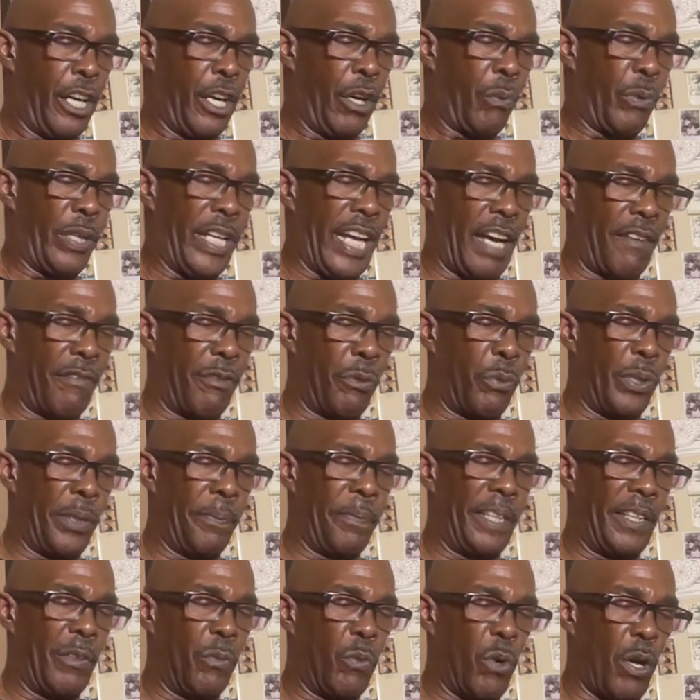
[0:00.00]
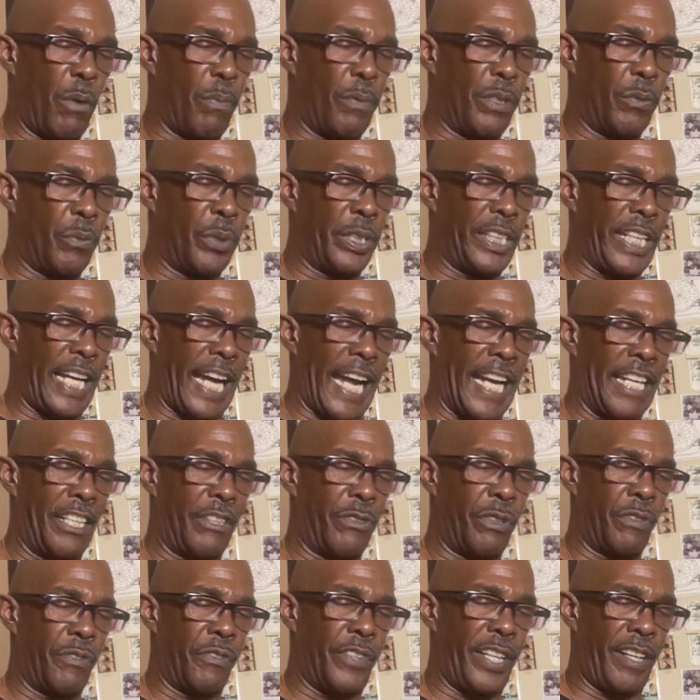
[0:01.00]
We have a weeping woman with the
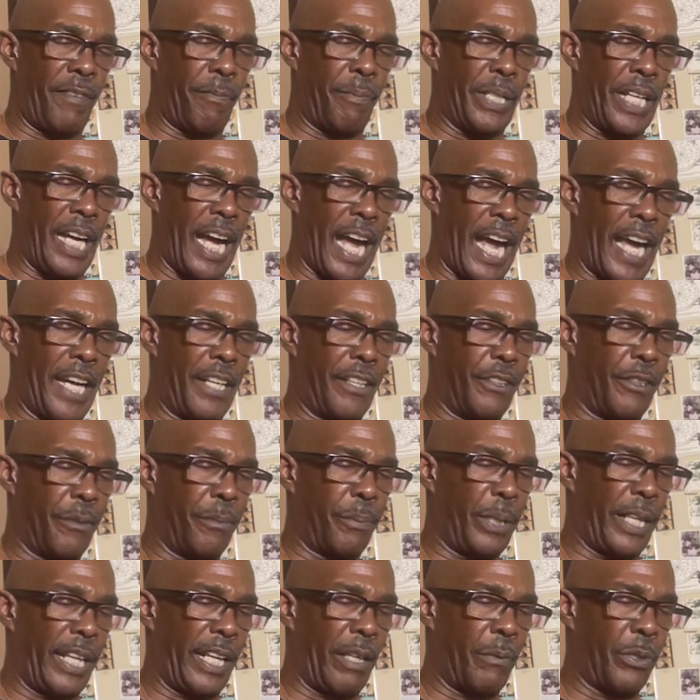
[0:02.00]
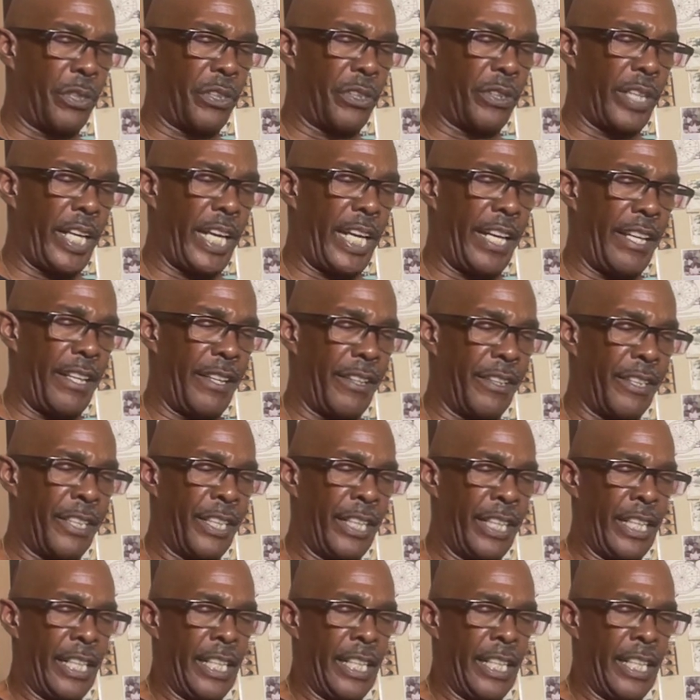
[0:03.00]
angel of death behind her playing with her hair.